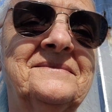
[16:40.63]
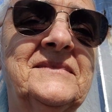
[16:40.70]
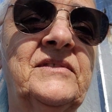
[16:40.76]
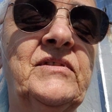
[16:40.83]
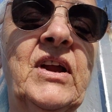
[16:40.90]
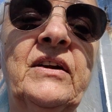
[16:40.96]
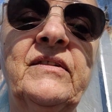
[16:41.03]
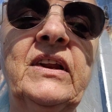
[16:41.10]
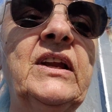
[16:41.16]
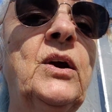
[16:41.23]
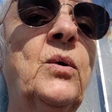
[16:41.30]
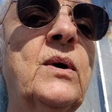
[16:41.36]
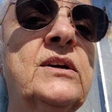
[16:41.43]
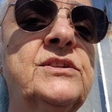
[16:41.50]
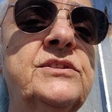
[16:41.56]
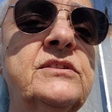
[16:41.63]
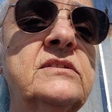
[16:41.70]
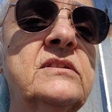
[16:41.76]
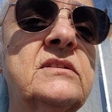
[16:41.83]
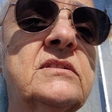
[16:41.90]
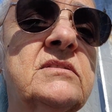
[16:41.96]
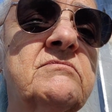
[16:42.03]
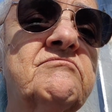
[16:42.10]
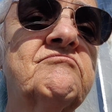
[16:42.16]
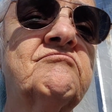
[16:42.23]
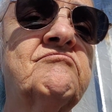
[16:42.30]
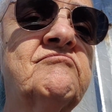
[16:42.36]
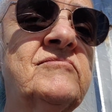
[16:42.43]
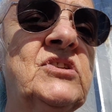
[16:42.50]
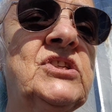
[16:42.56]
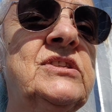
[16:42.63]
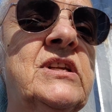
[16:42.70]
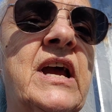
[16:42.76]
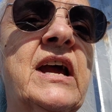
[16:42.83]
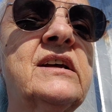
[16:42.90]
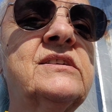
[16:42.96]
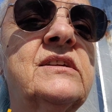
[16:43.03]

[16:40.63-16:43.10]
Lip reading: If you have any questions, just ask.